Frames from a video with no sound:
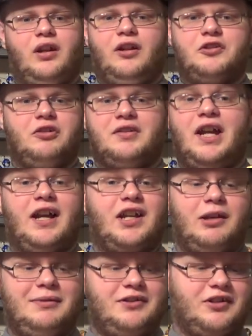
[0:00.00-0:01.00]
to attack
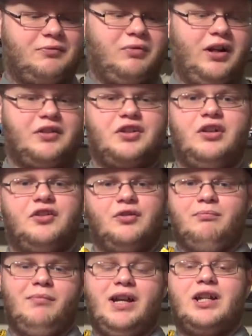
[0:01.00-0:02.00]
enemies as well and turn into
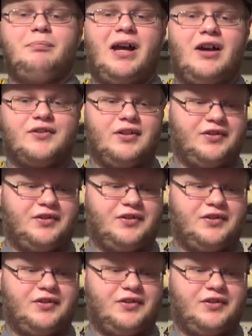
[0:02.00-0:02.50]
Mega Bowser.